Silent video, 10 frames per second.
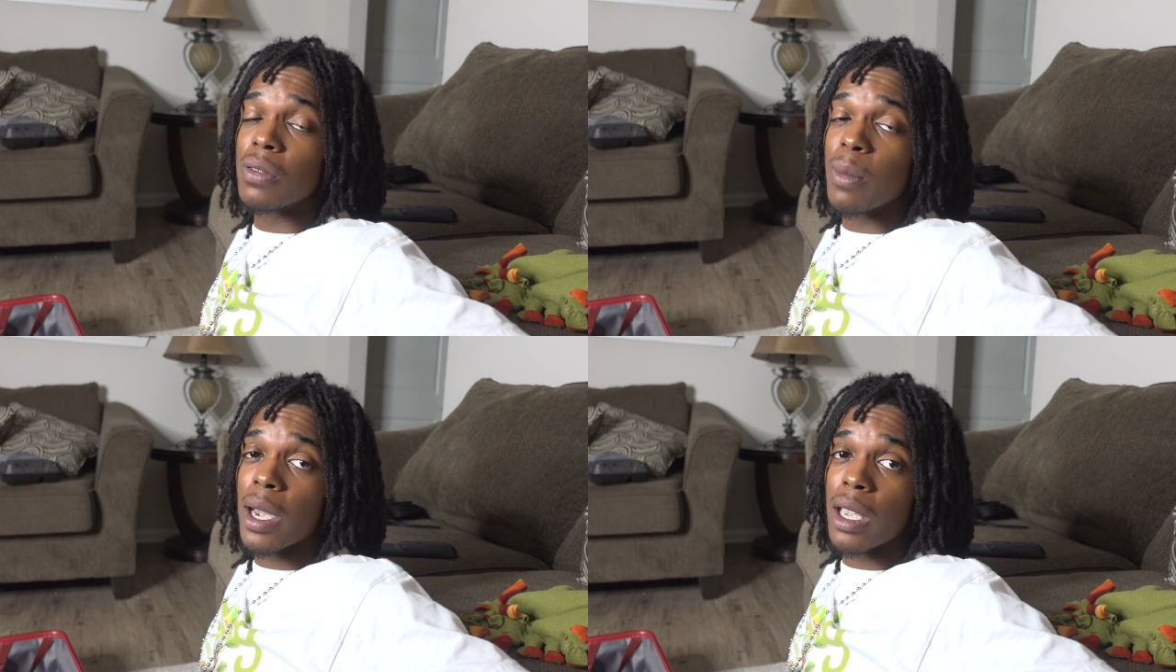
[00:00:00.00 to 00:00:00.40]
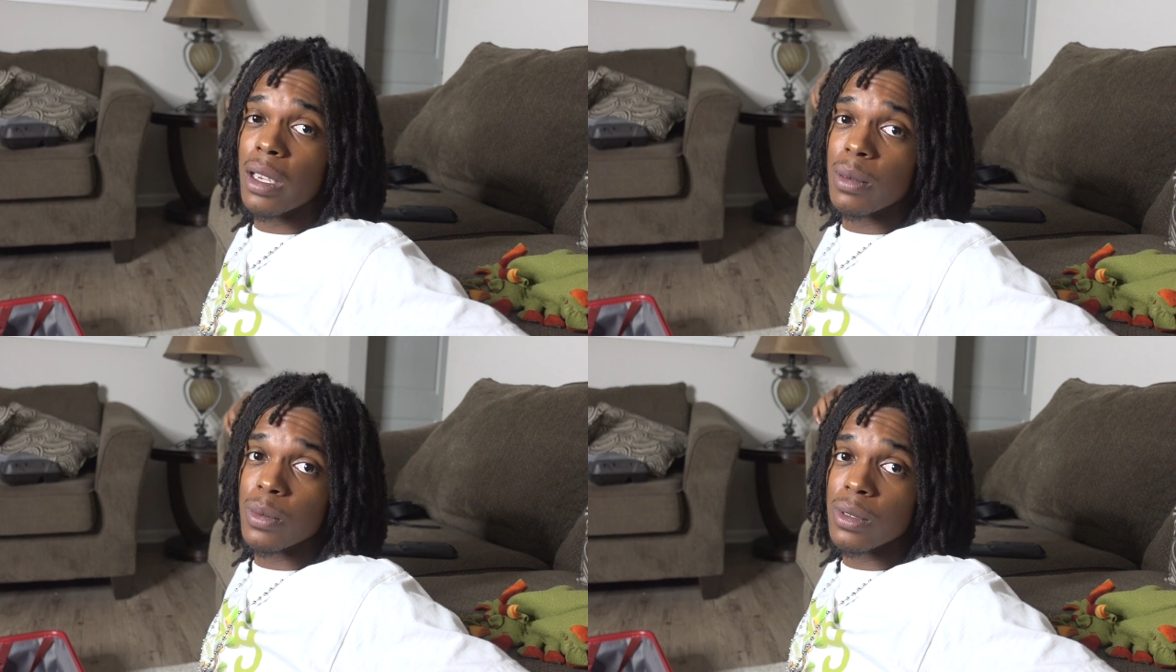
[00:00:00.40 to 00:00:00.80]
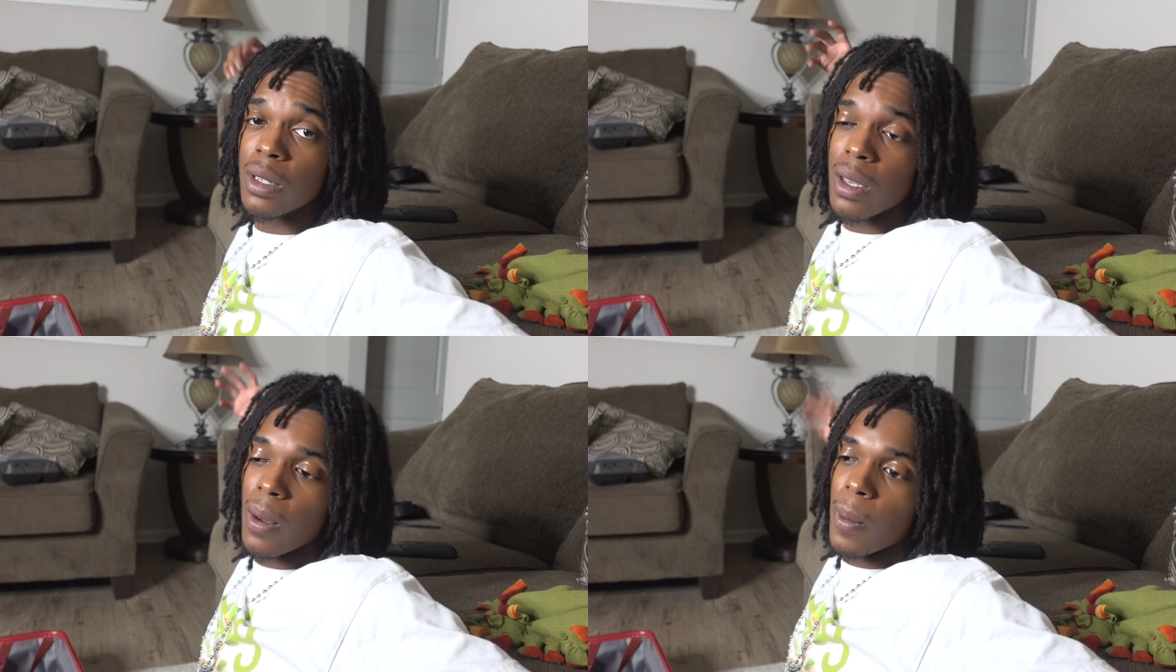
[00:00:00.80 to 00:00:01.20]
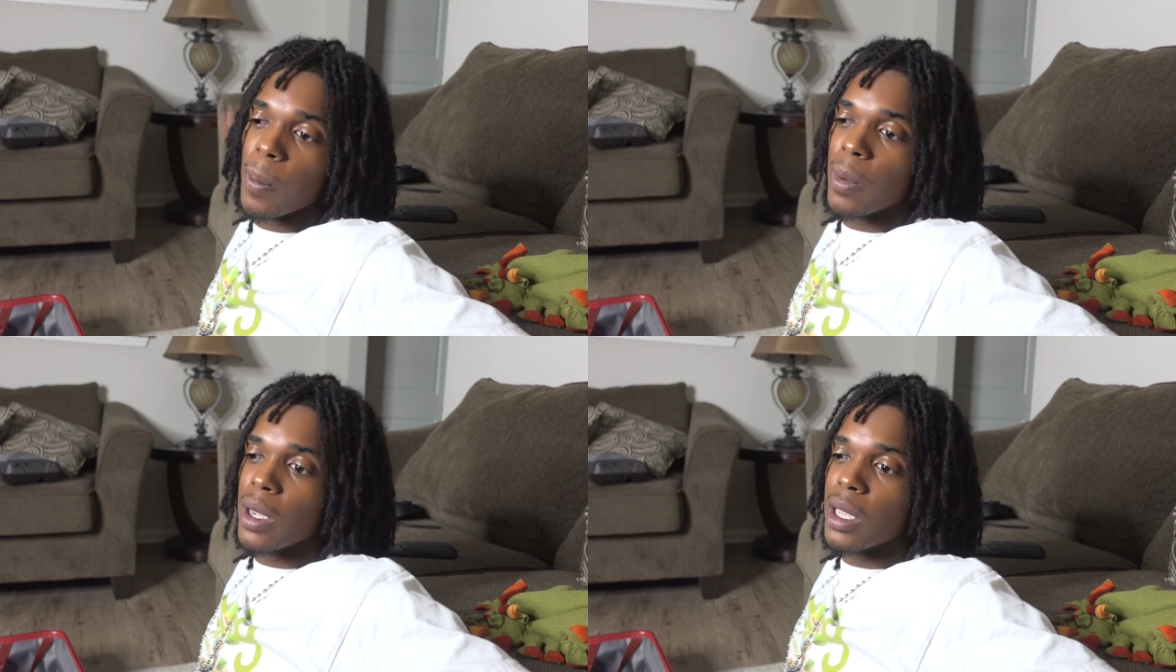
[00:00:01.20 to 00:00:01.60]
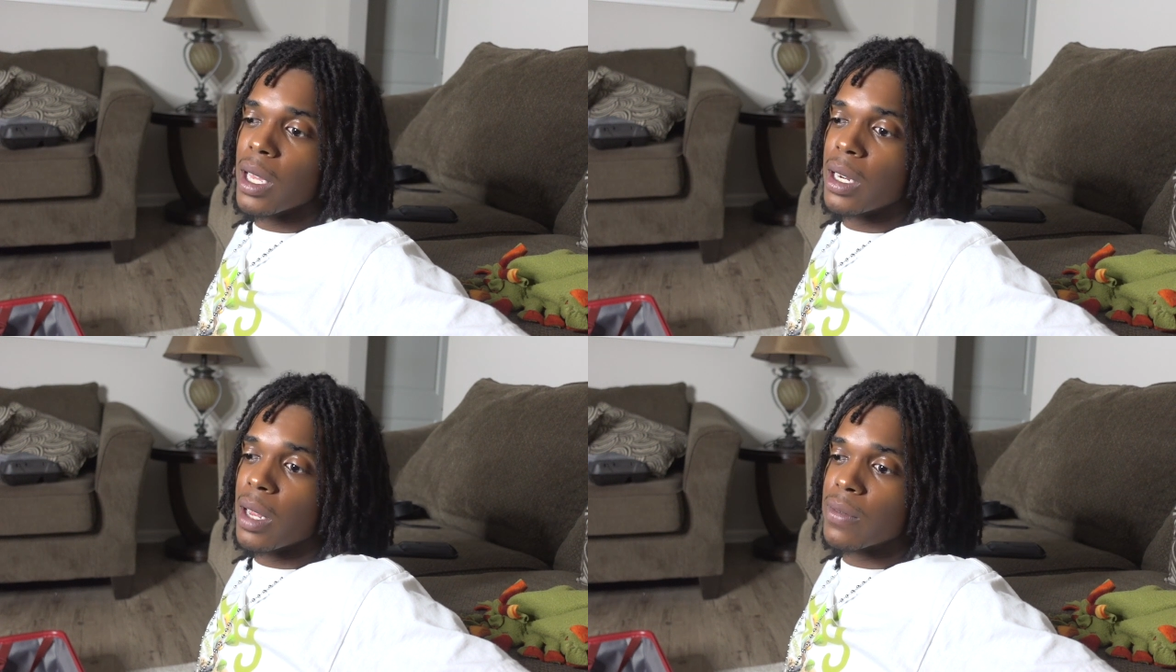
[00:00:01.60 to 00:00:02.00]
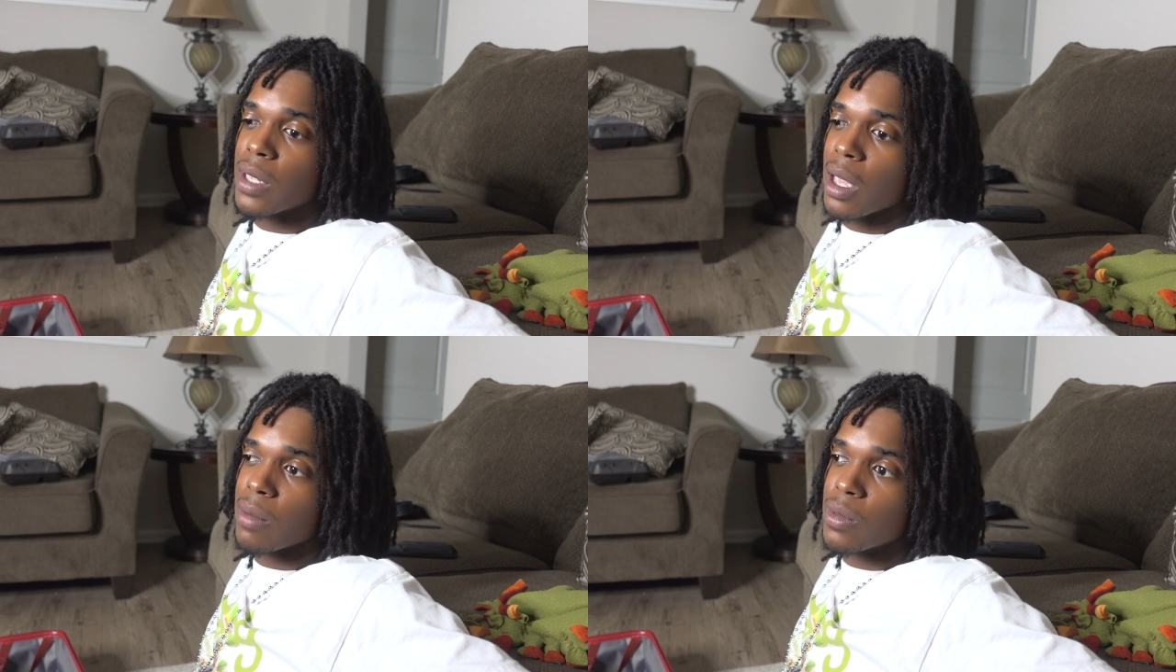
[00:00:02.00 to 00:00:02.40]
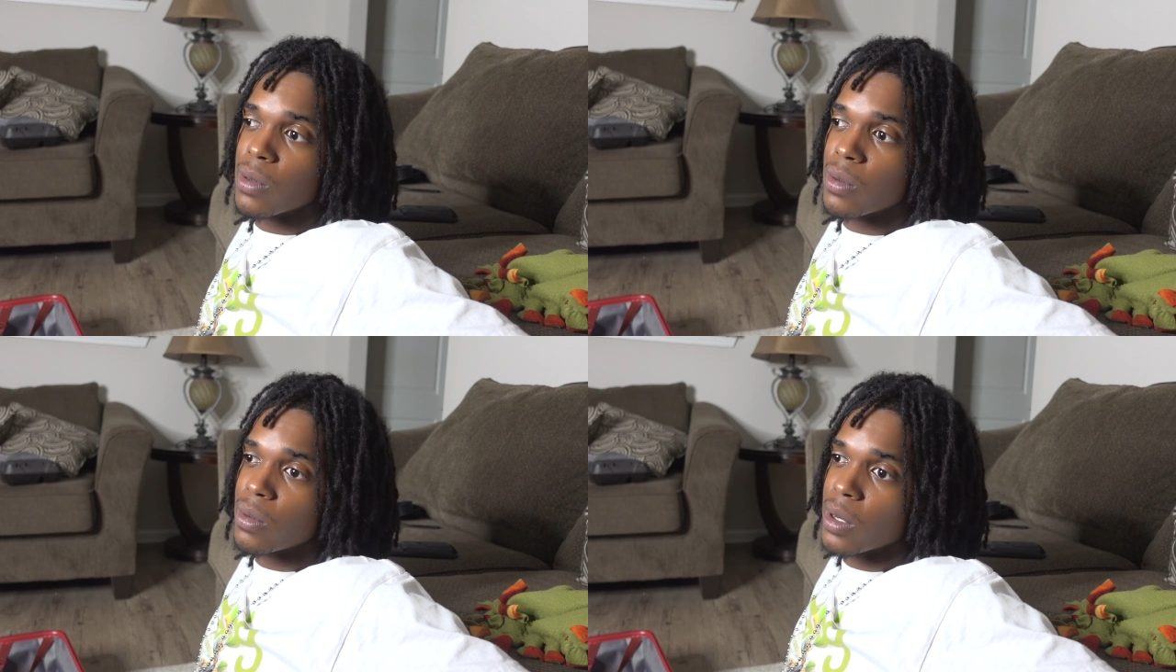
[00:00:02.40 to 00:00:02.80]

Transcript: for my camera, but I didn't have time to.